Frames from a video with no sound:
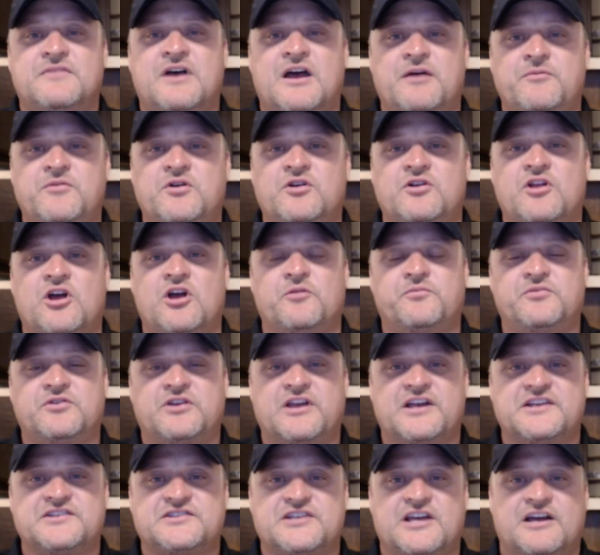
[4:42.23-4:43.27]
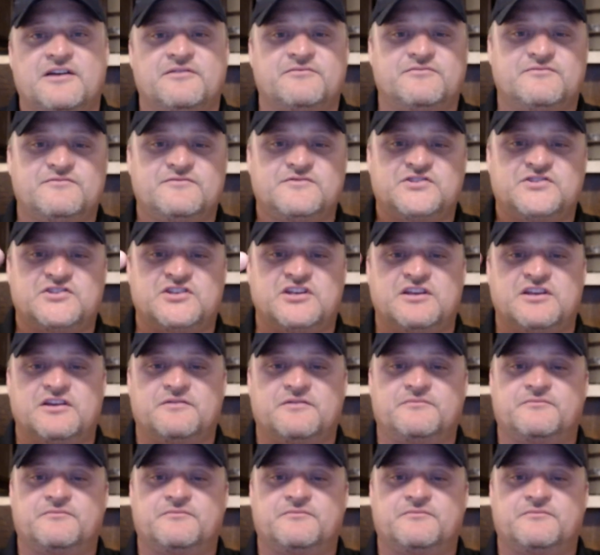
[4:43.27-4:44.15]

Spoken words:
I'm here to help you guys out. See ya.